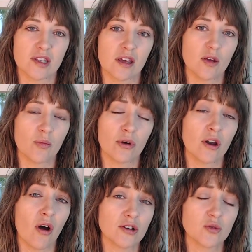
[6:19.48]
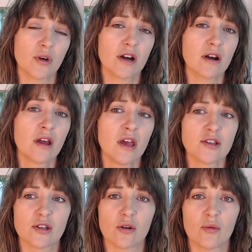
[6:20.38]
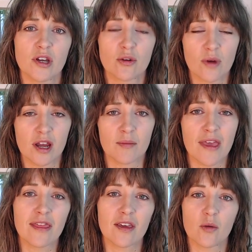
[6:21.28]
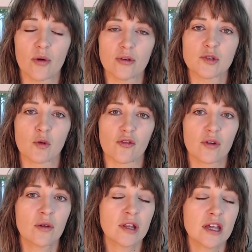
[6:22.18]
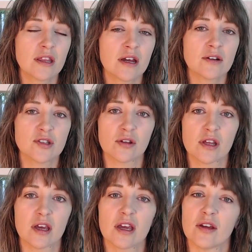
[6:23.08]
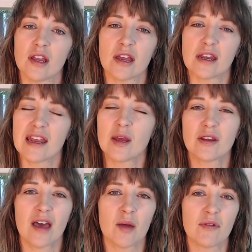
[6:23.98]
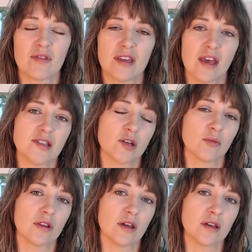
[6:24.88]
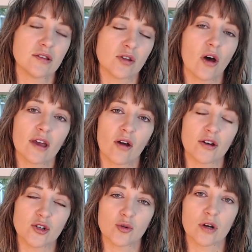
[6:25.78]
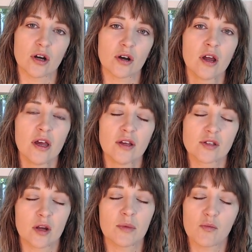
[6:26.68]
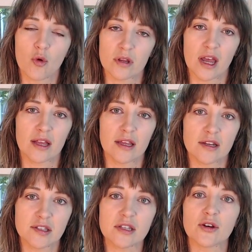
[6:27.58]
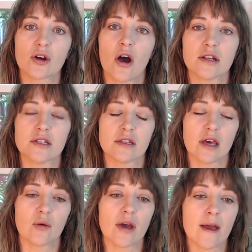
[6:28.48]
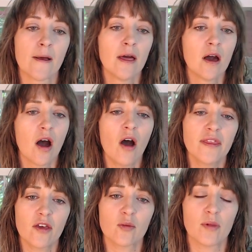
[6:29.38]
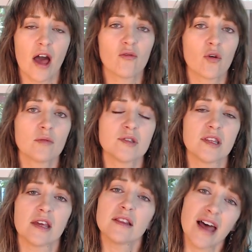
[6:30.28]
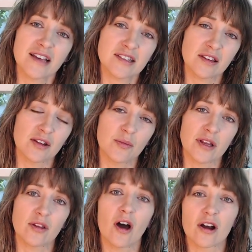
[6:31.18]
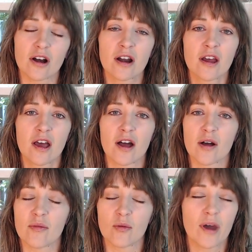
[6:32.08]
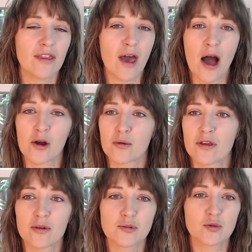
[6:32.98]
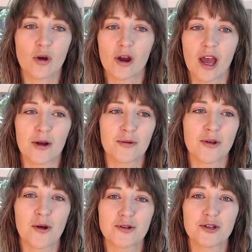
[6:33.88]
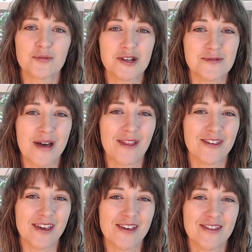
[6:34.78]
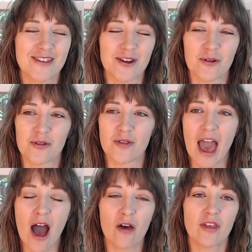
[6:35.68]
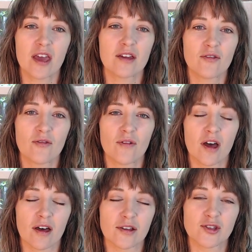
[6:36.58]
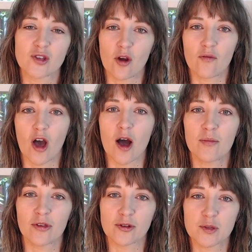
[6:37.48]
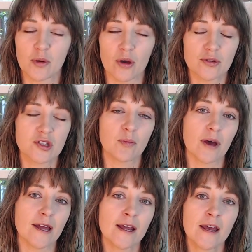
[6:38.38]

that you put on Twitter, so we do recommend that you post more frequently there so that at any time of the day, someone that's logging onto Twitter is going to be more likely to see your content that way. On the other platforms, they last a little bit longer. The way the algorithms work, I don't know too much about how they serve up those posts, but